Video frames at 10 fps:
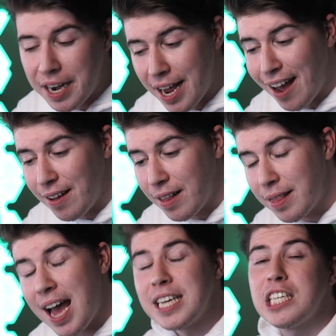And yeah,
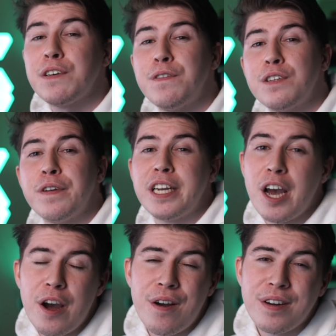that is it for this
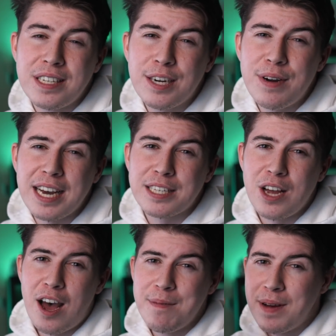video. Until next
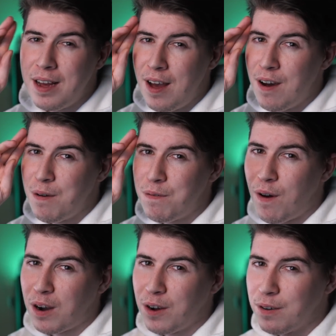time,
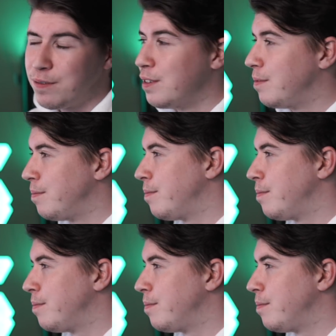fuck off.